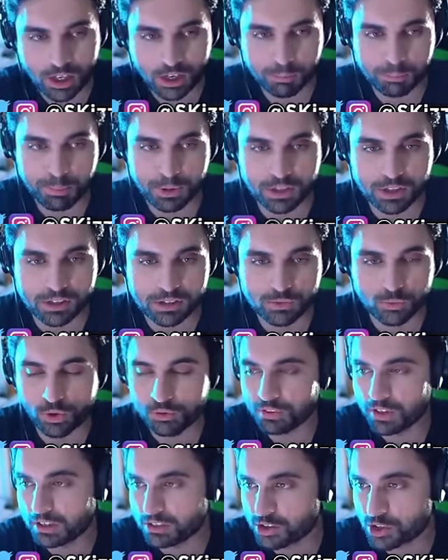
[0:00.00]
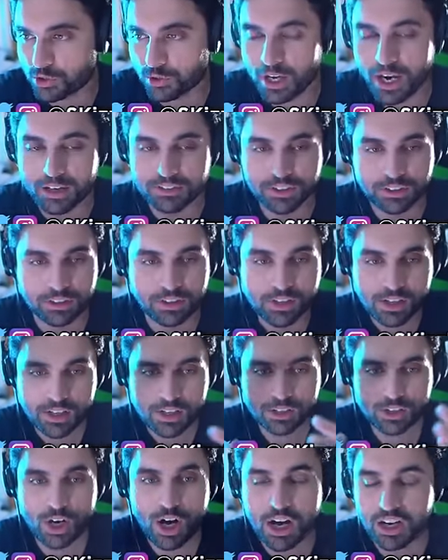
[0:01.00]
gameplays reveals together
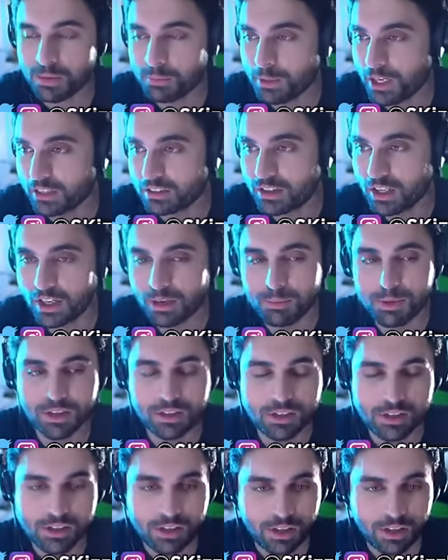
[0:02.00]
talk about gaming